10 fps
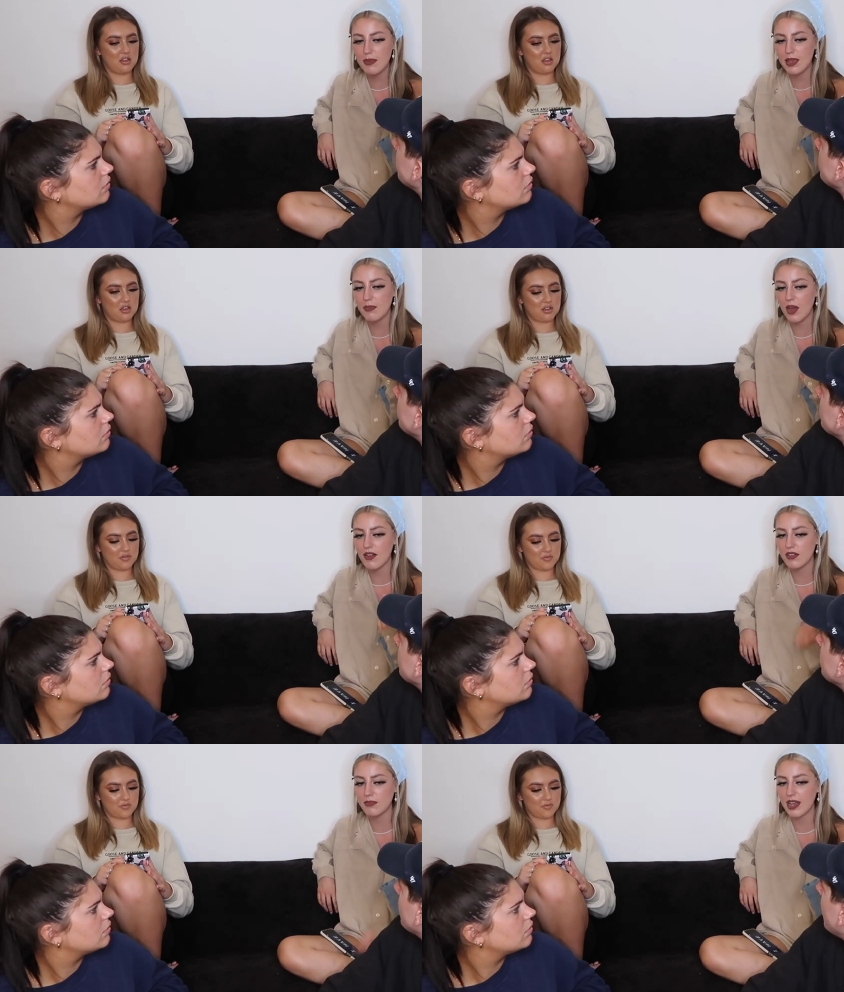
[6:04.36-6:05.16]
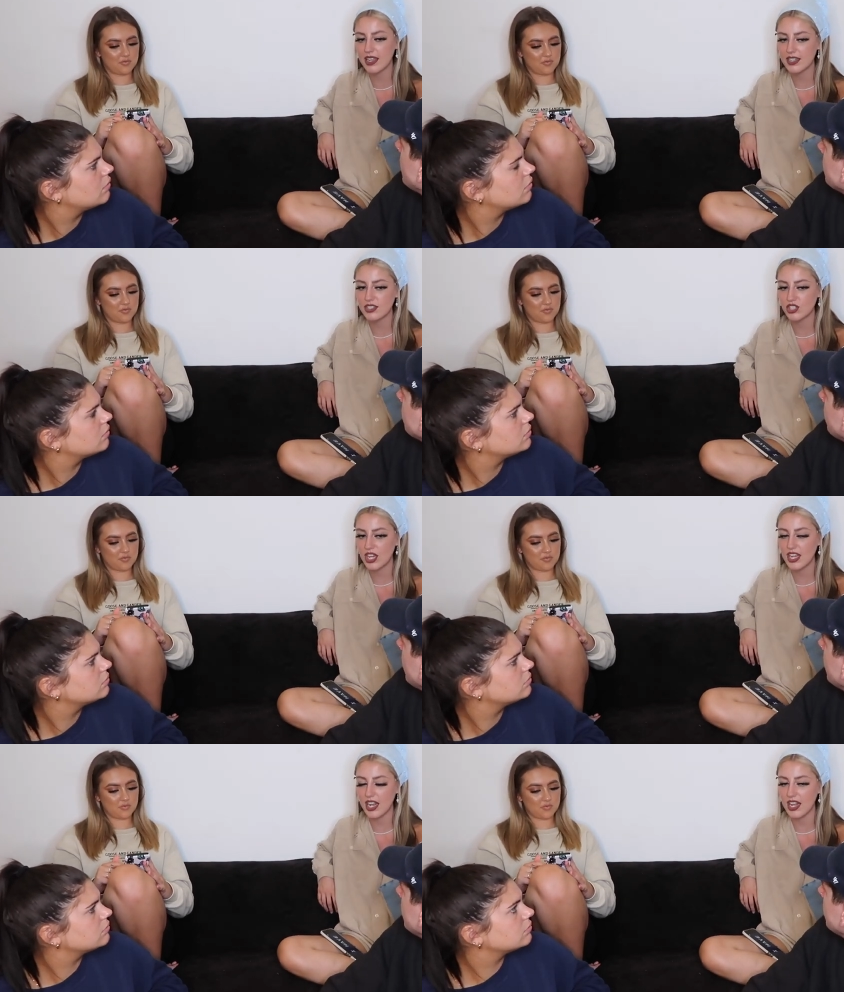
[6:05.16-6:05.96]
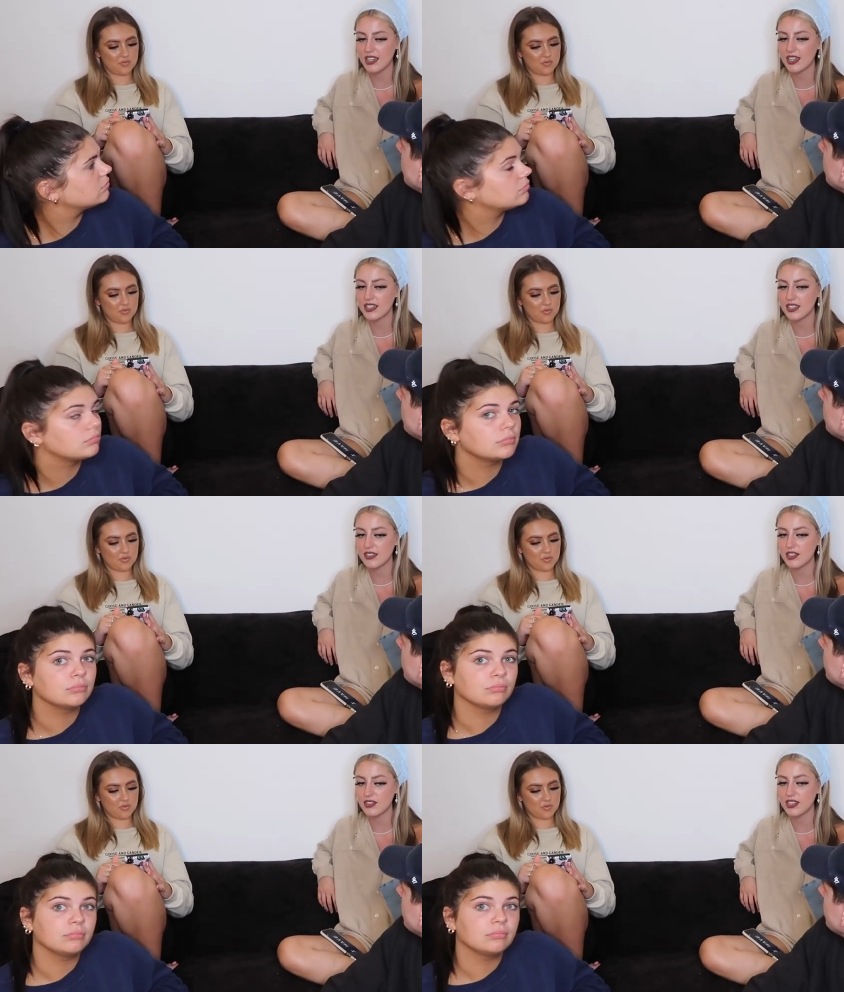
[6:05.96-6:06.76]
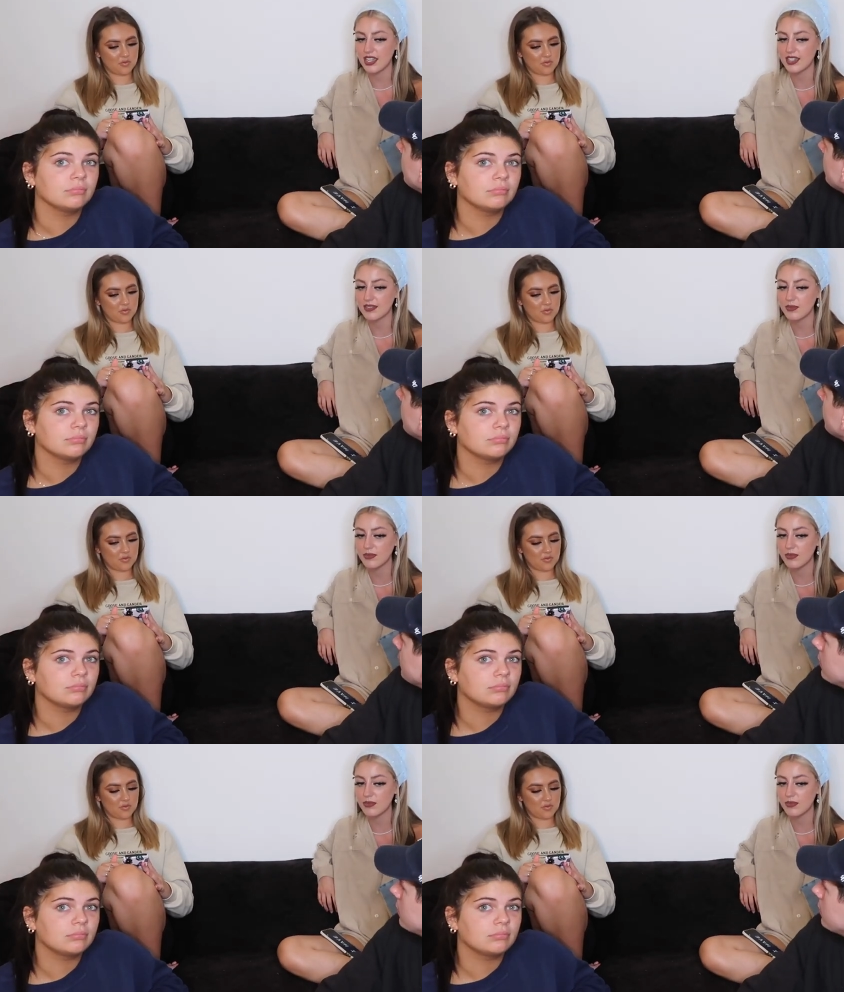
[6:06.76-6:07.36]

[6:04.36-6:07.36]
Speaker 1: No, me, Byron, Megan, Chi, and Anna. You did.